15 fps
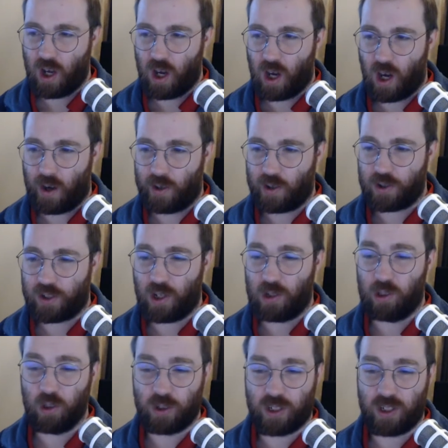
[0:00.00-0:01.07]
I also
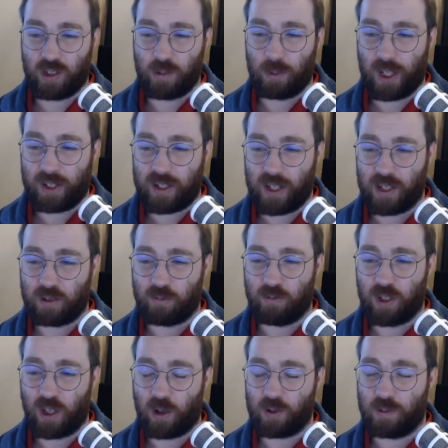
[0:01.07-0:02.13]
looked at the blood test
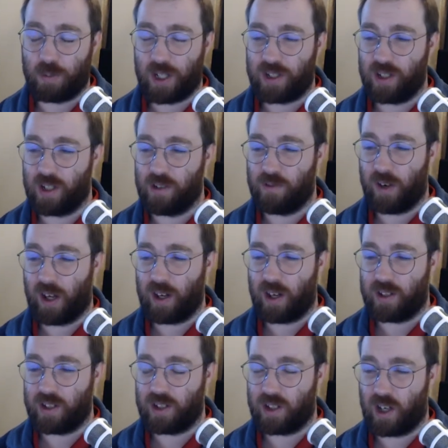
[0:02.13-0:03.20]
results myself and I
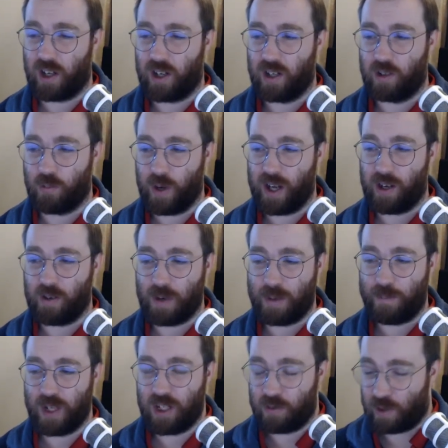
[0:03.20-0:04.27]
decided, wow, my
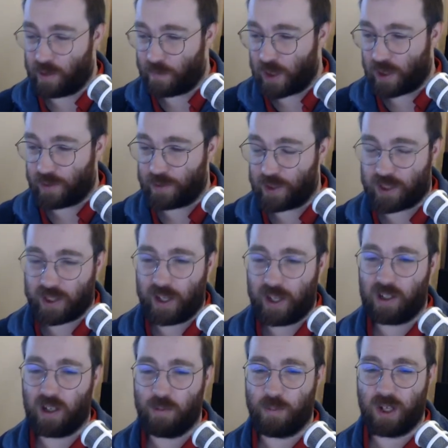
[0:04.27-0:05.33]
B12 was off the
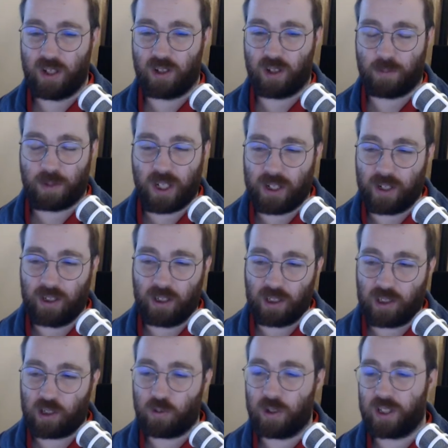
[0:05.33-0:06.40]
scale. I better stop taking the
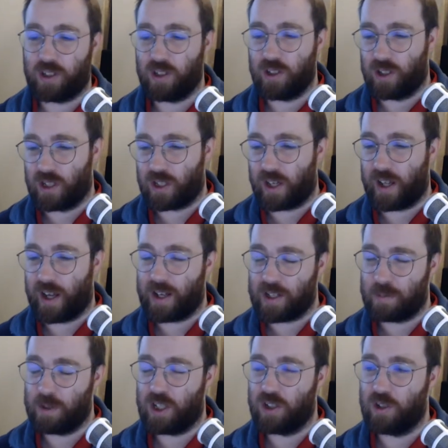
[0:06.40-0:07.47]
liquid because she's going to
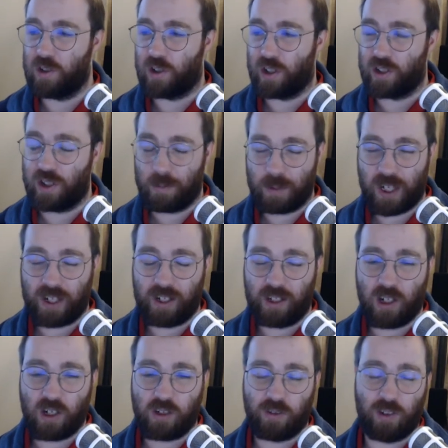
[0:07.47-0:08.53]
ask me to. So I stopped taking
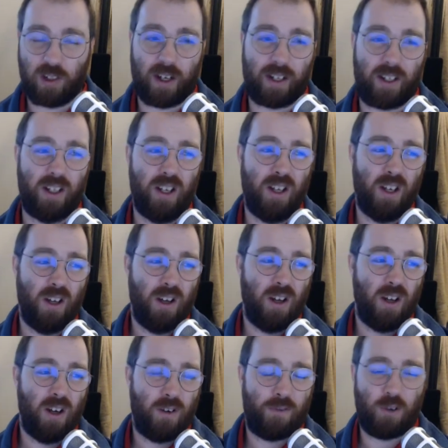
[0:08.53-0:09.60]
those for like
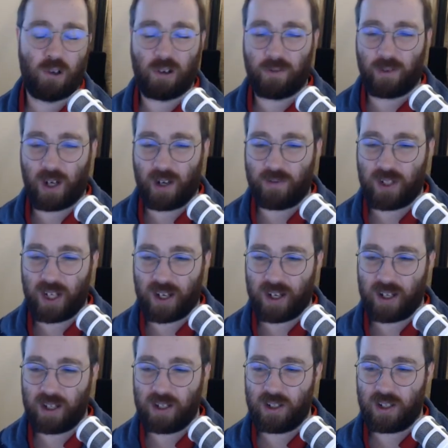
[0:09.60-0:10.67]
4 or 5
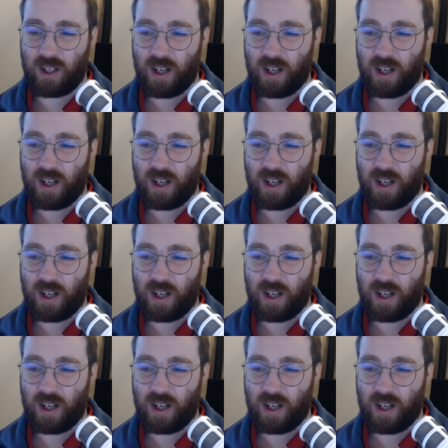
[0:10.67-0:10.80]
days